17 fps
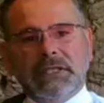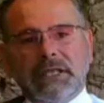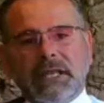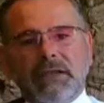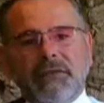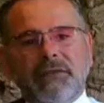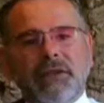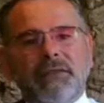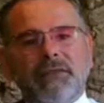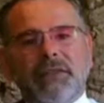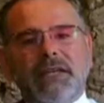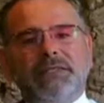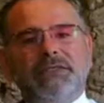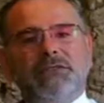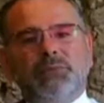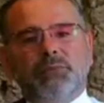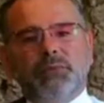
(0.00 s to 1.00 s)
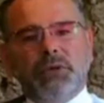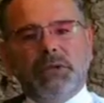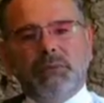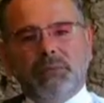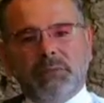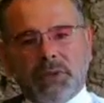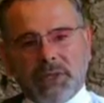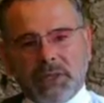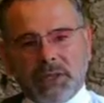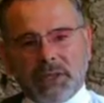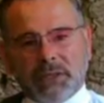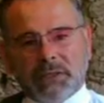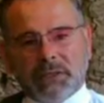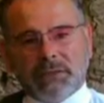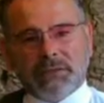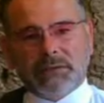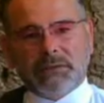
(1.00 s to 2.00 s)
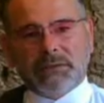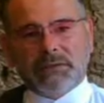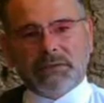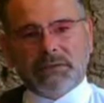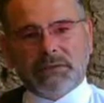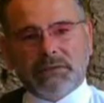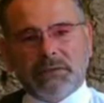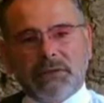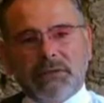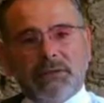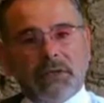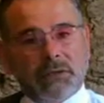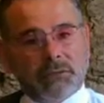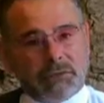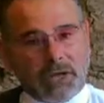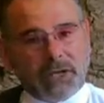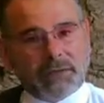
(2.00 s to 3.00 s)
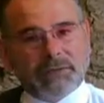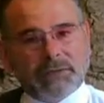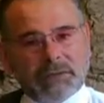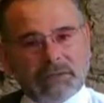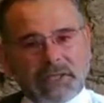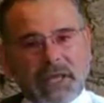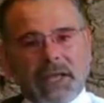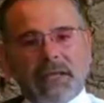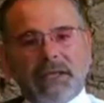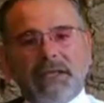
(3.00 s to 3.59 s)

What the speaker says: Even if that supreme being arrived today,